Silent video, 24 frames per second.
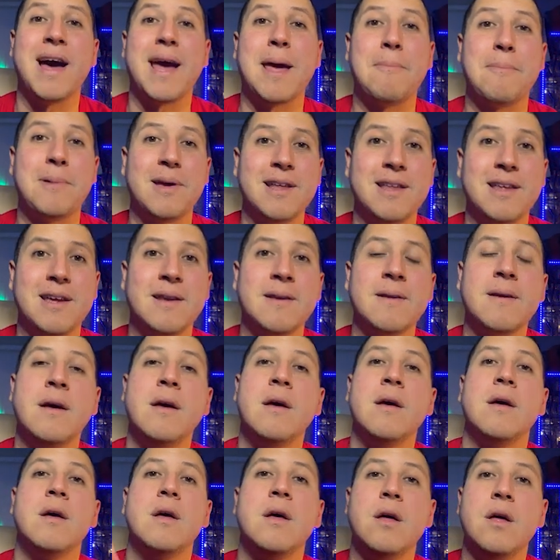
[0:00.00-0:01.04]
opinion.
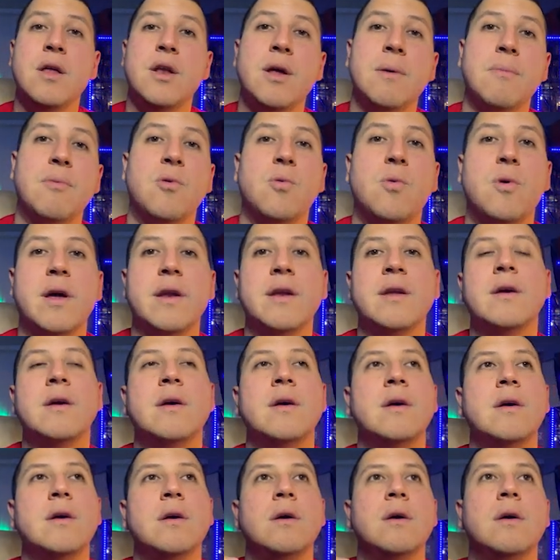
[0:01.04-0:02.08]
Number 1,
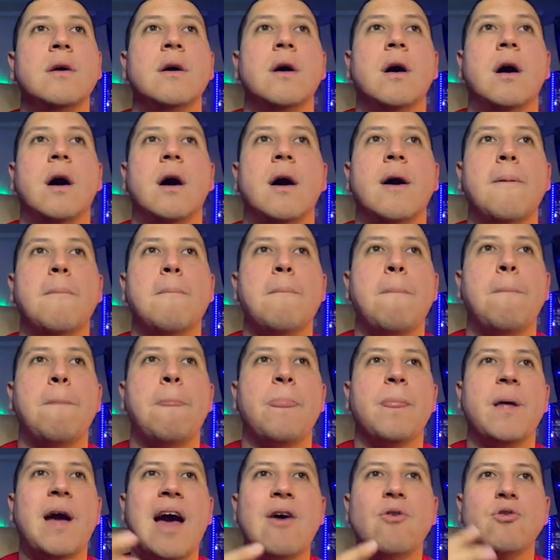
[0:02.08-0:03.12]

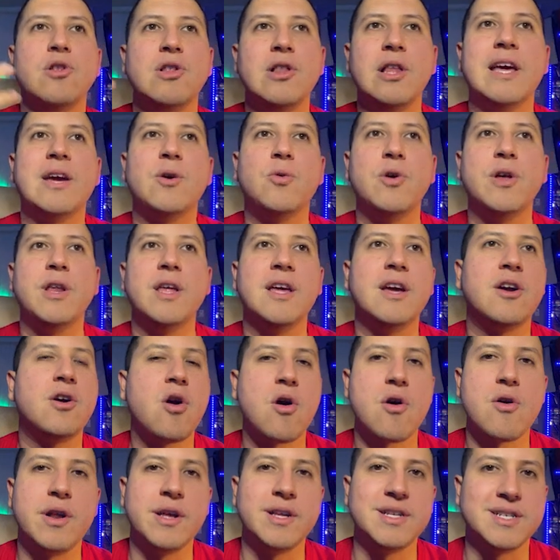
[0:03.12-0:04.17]
how liquidy Carnage